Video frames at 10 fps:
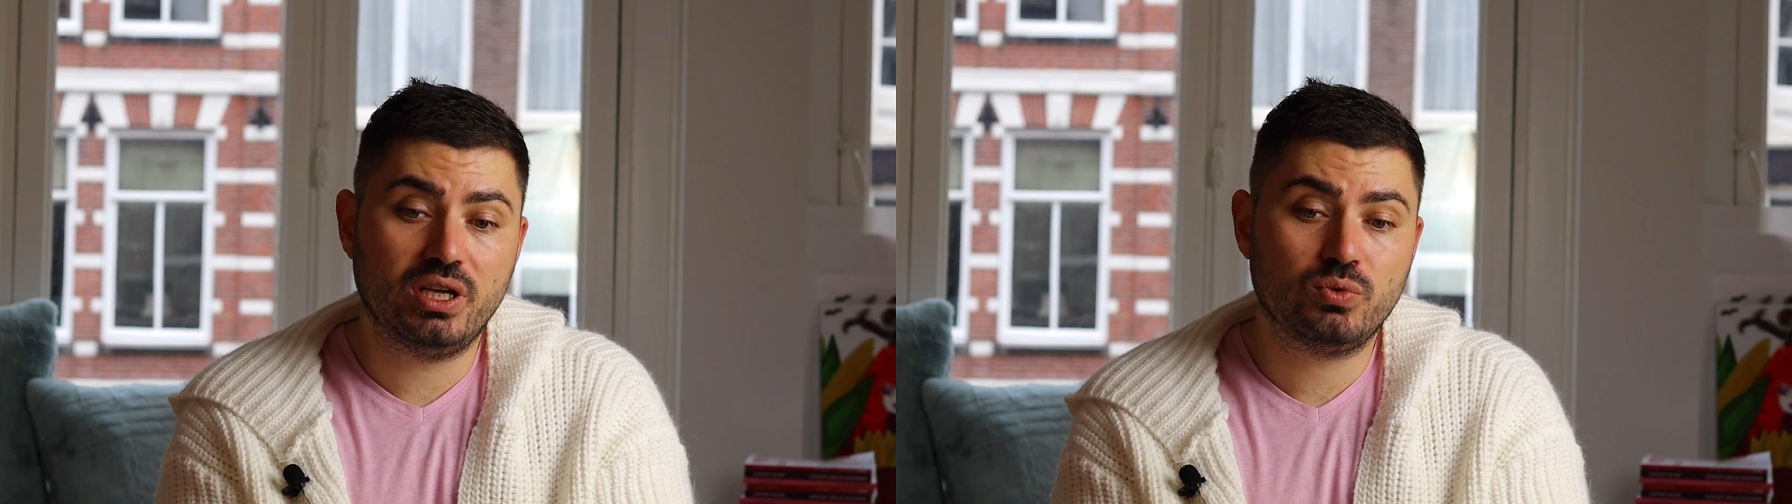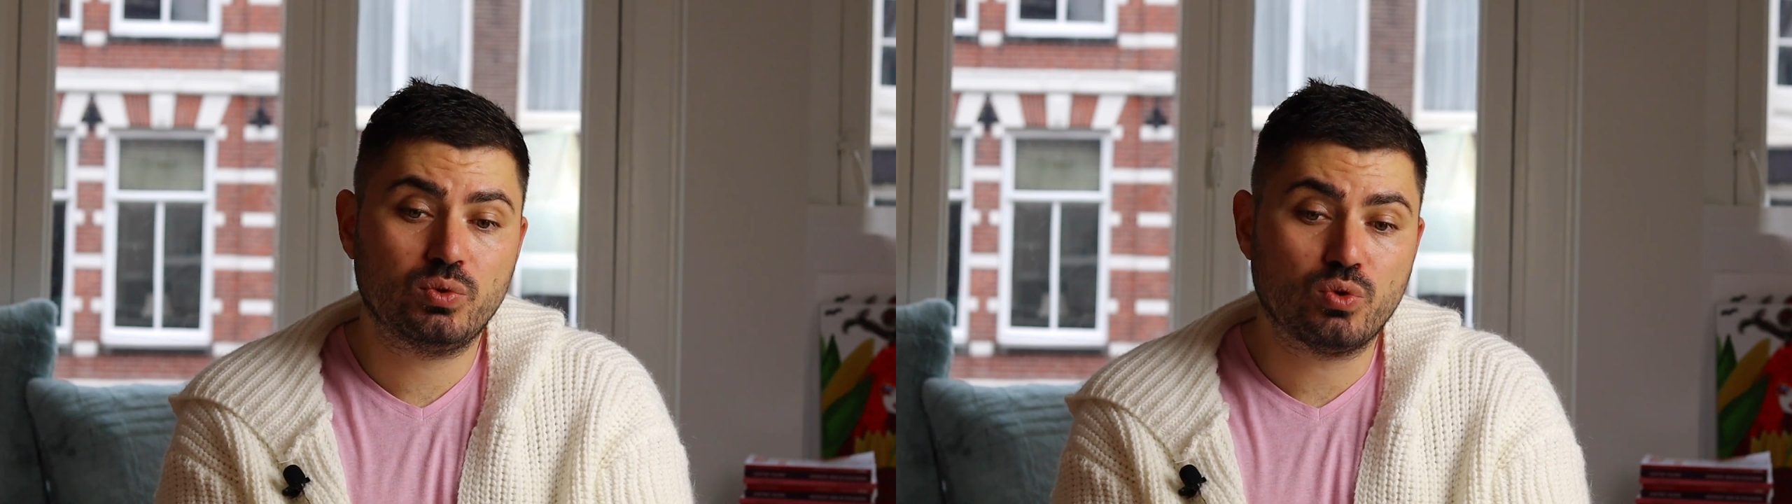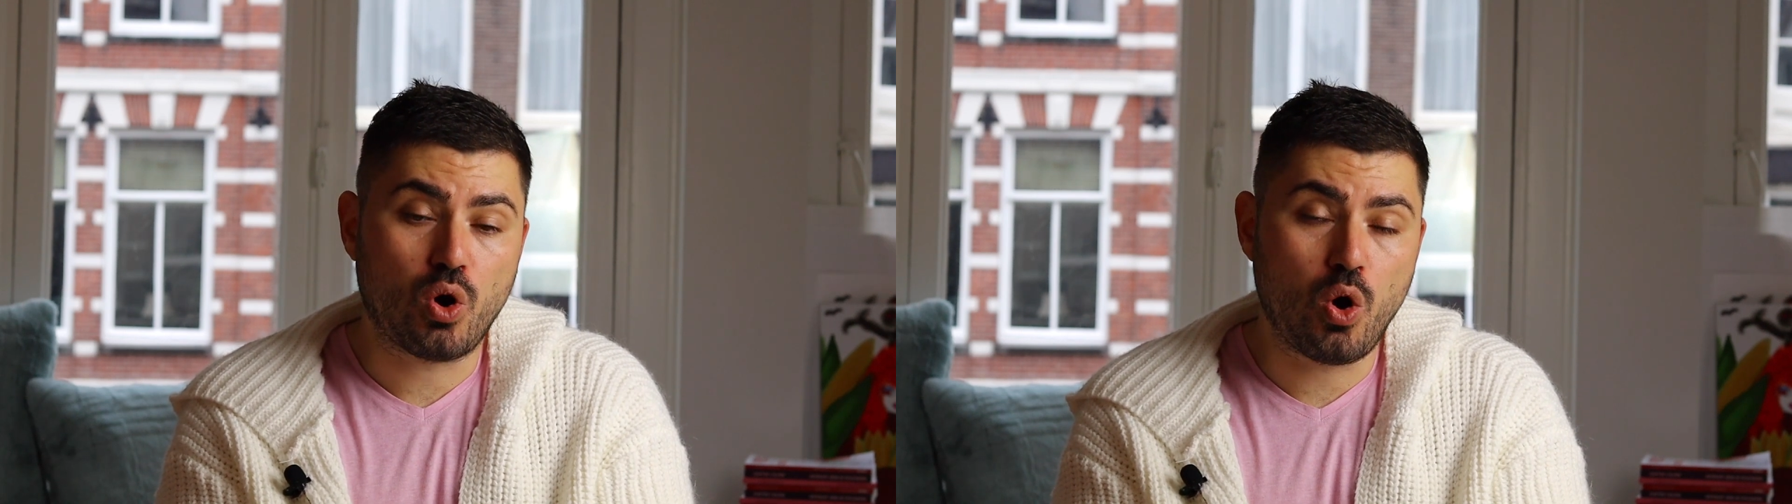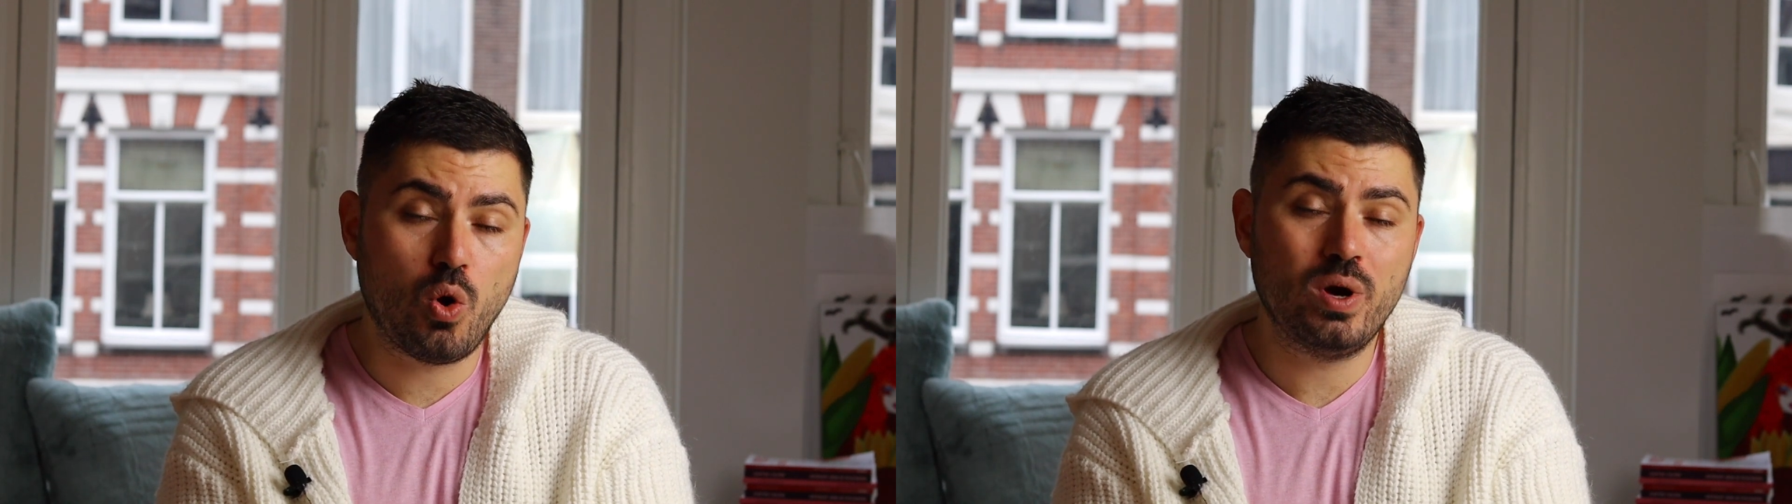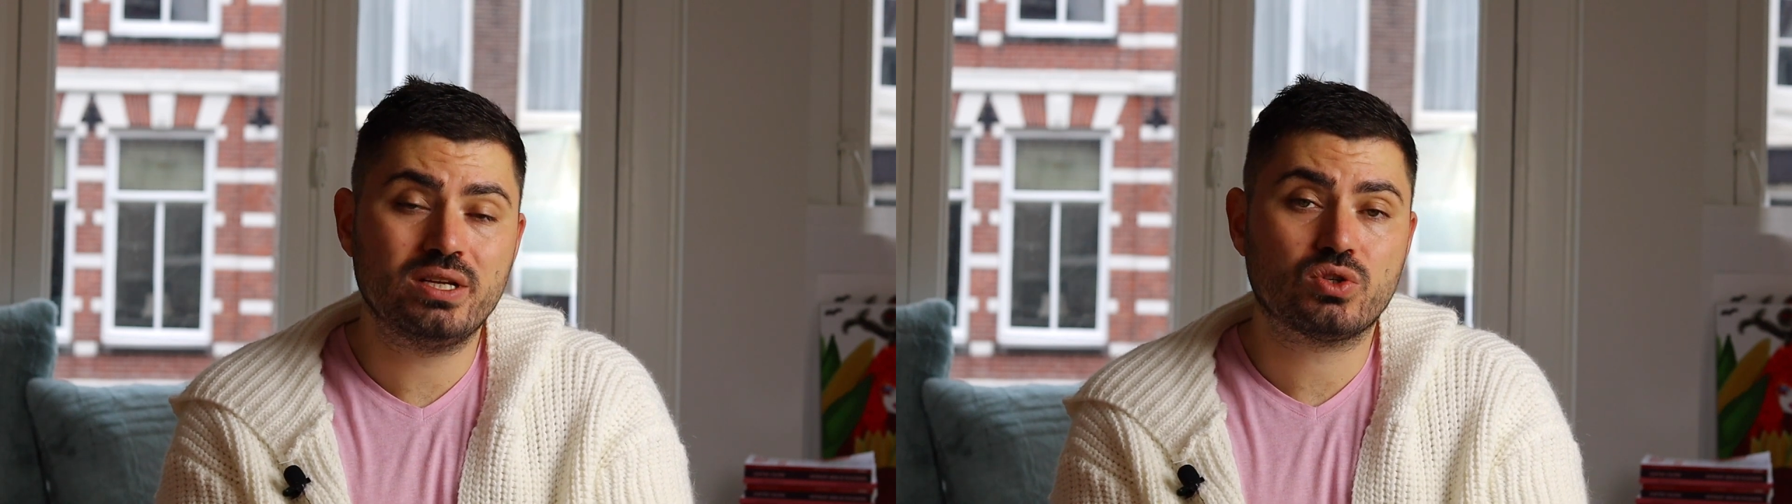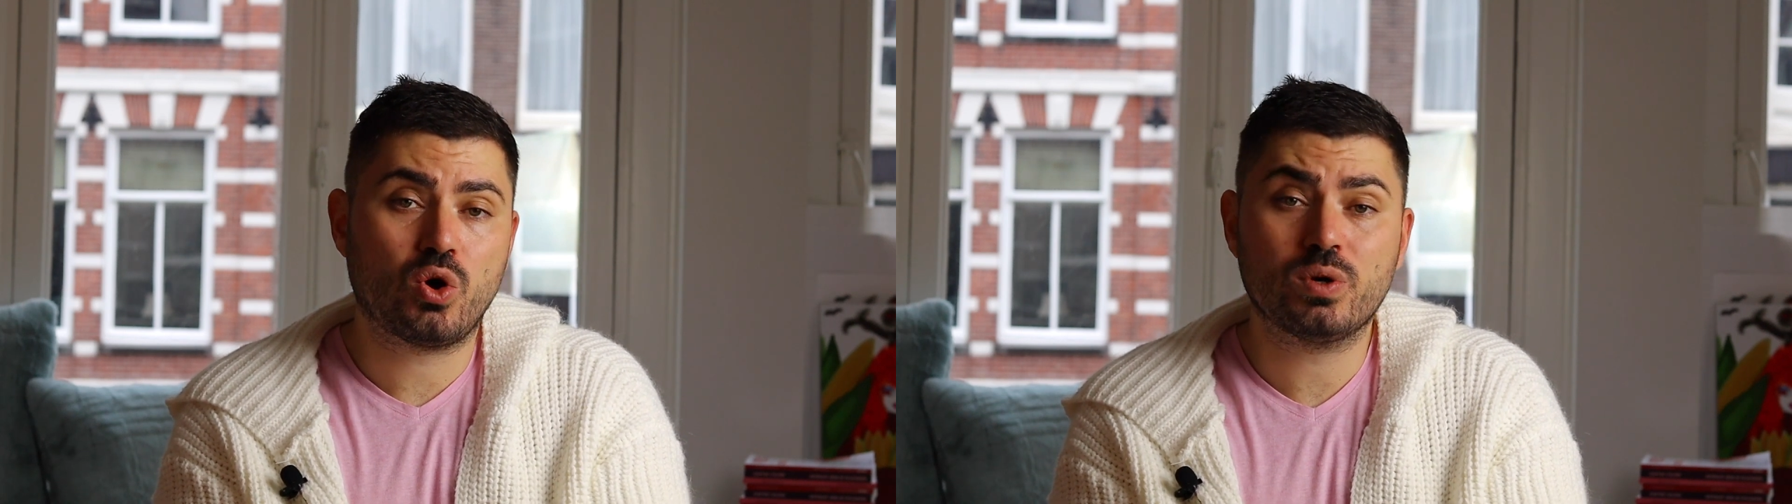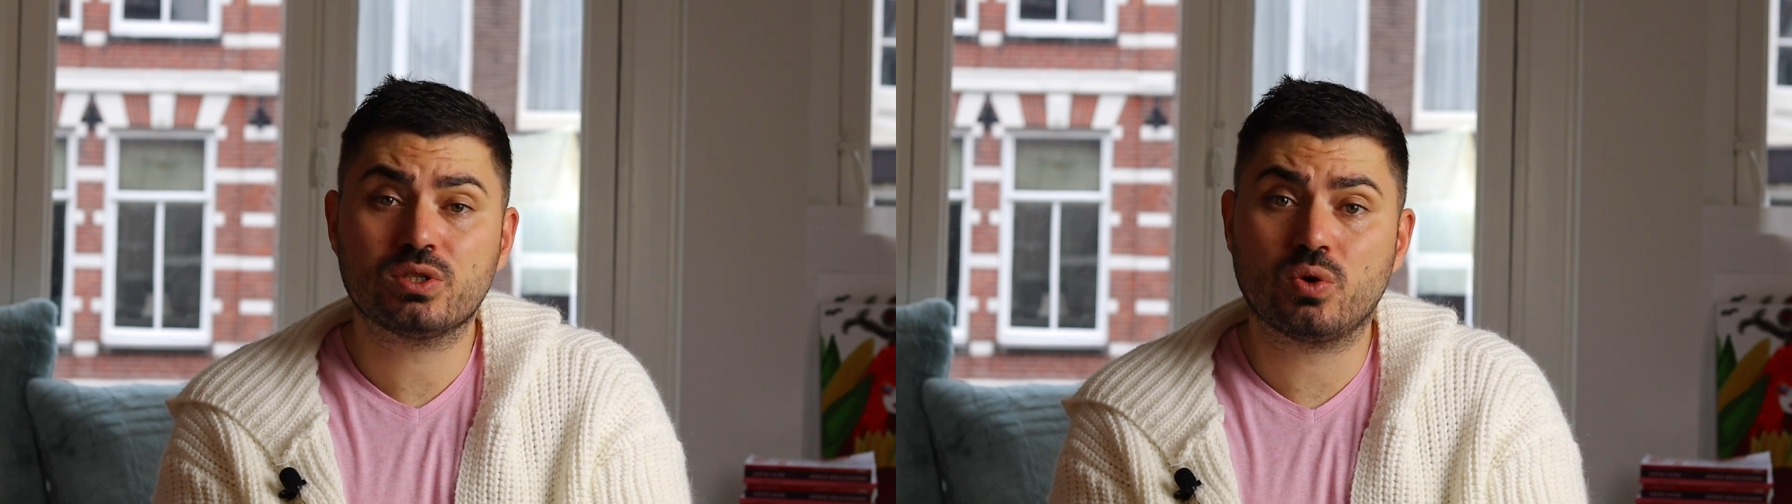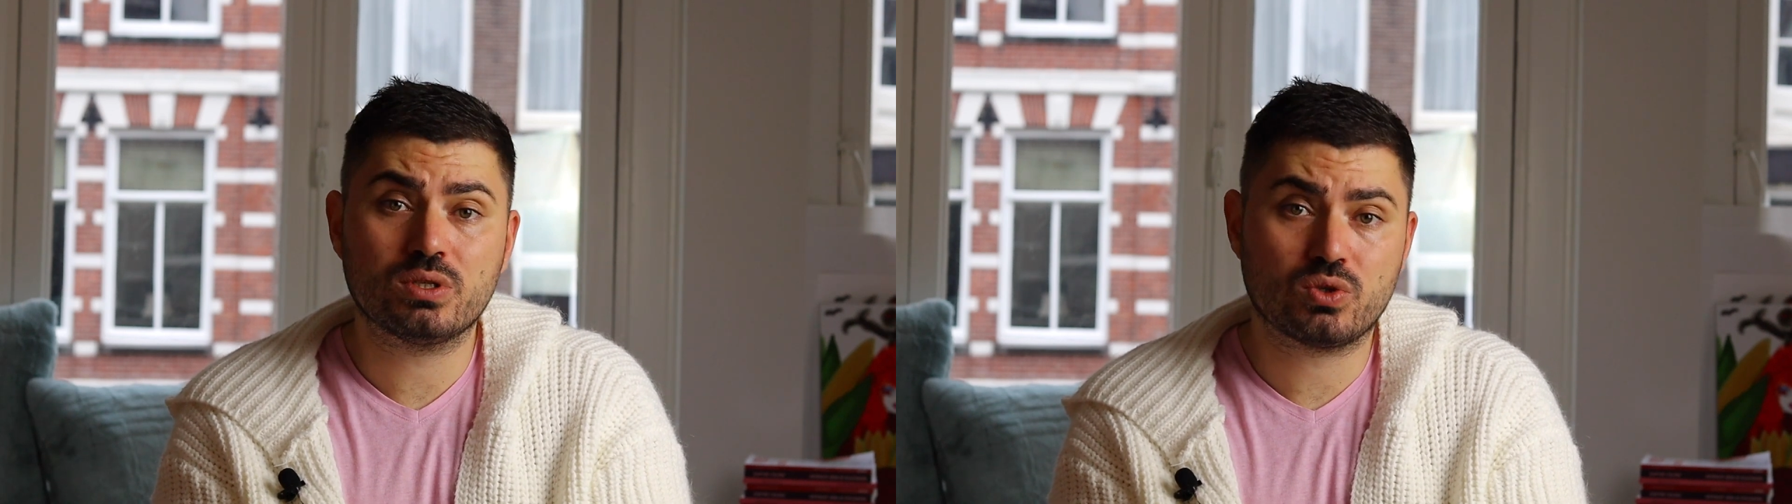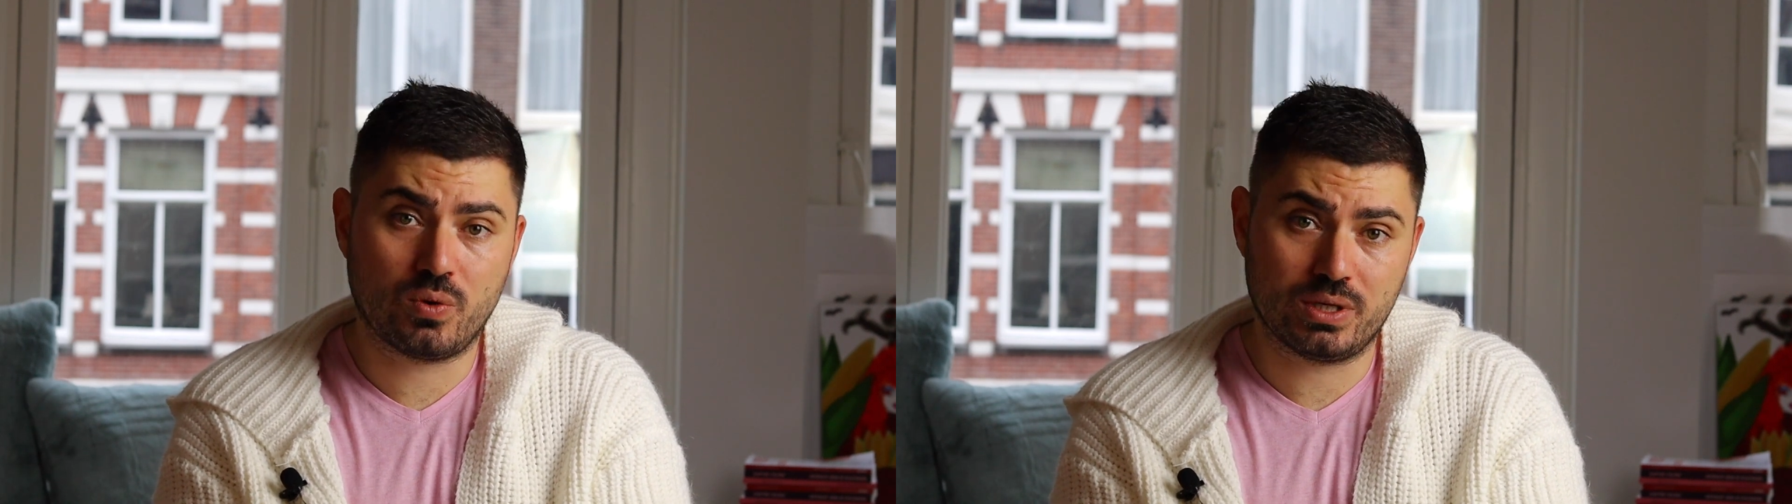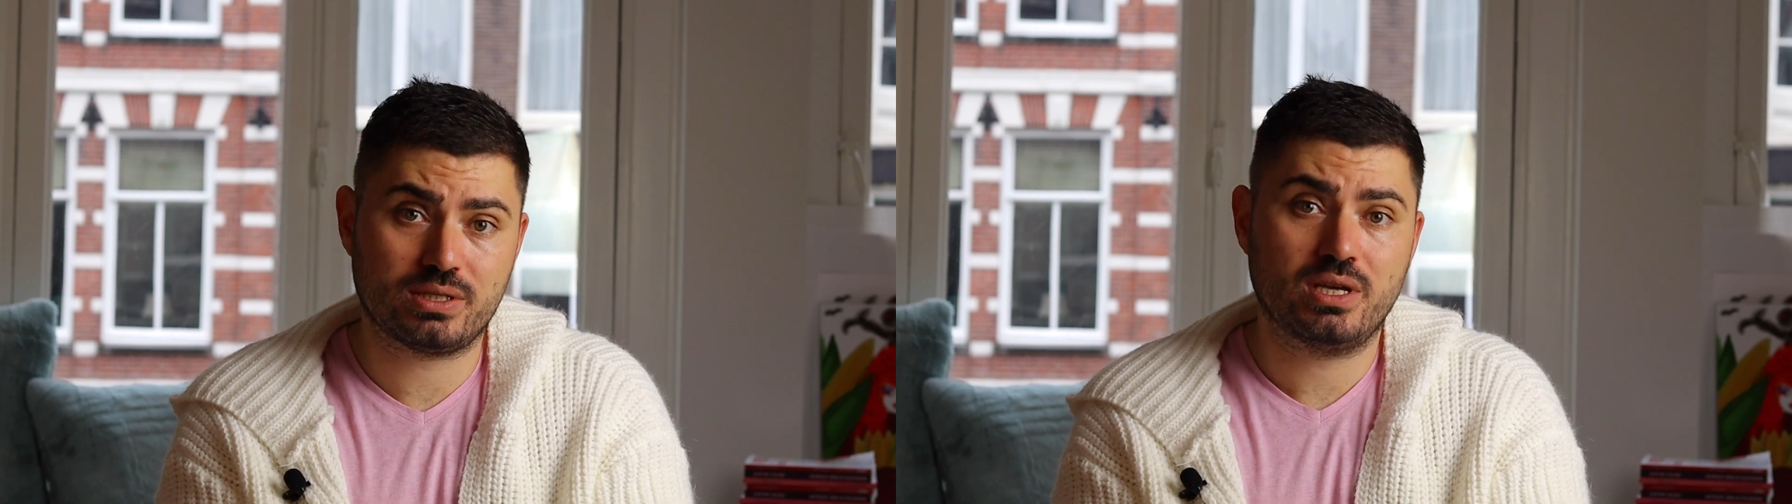it will always, always, always,
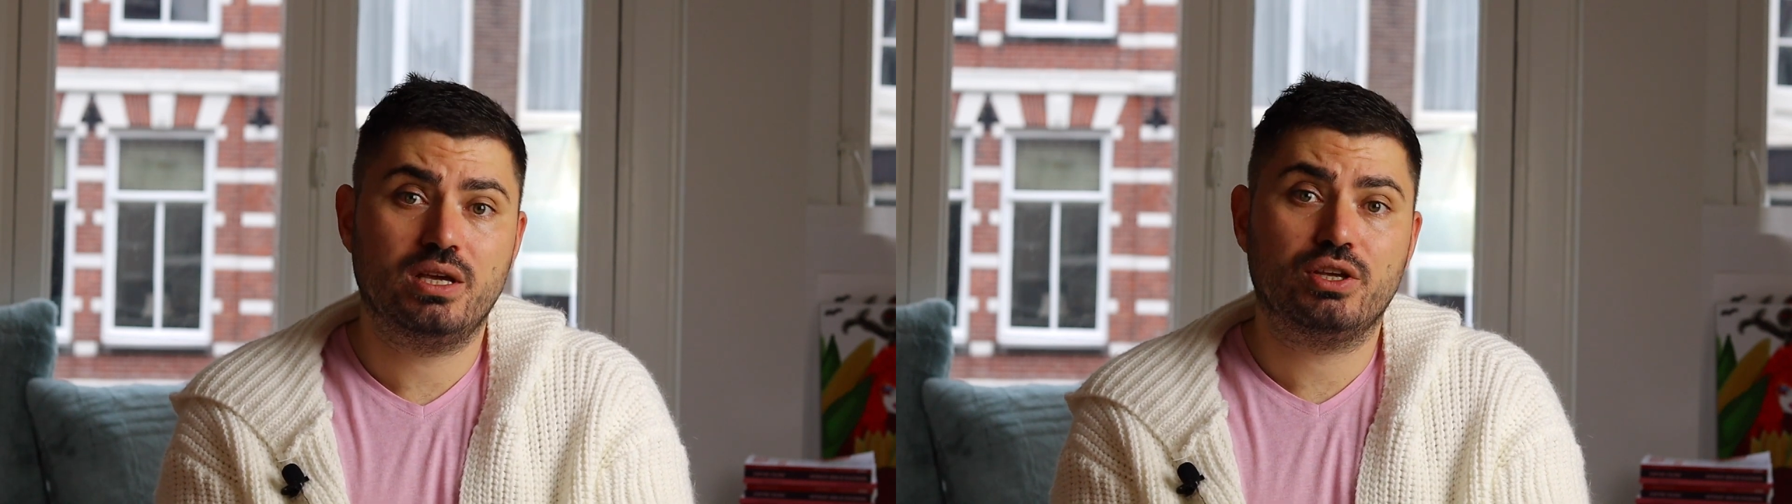always